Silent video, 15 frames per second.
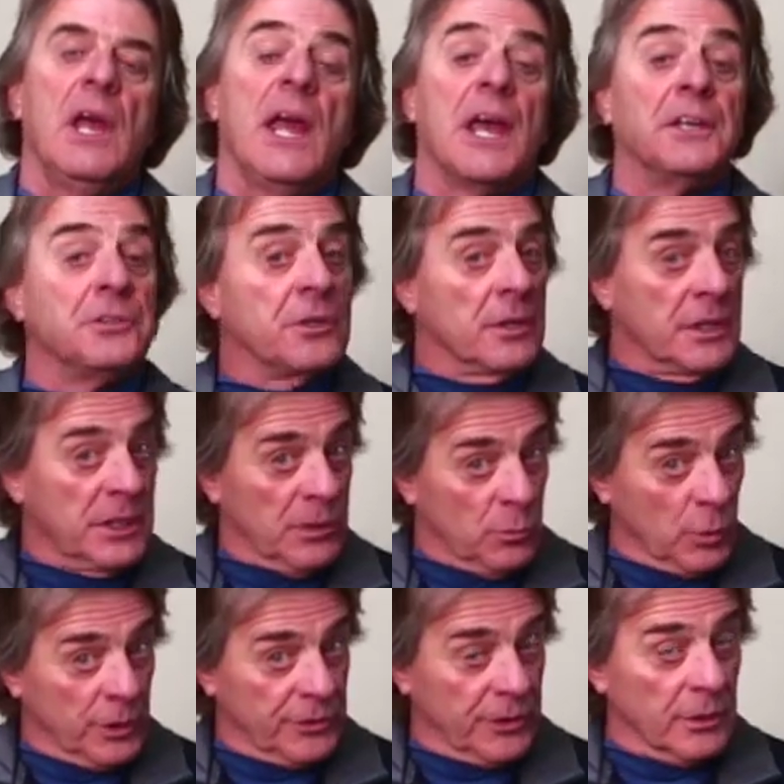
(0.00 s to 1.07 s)
and done in
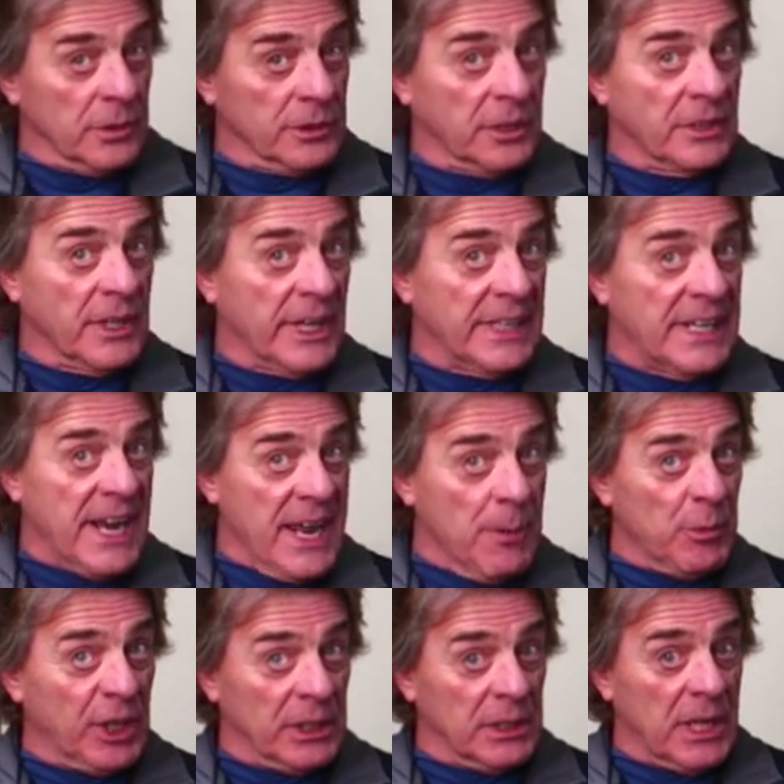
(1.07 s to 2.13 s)
what's called a
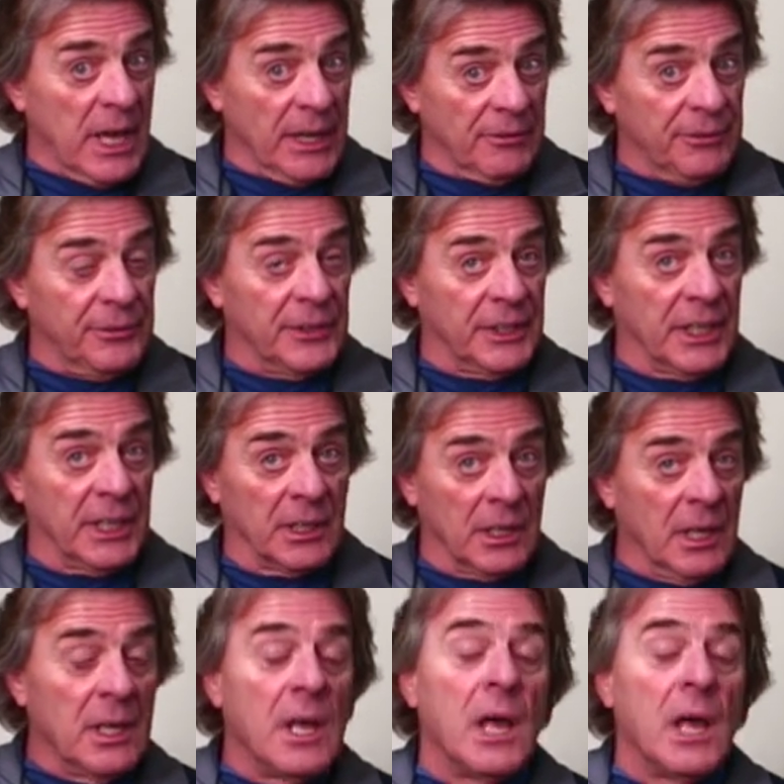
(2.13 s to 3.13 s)
dynamic lie fitting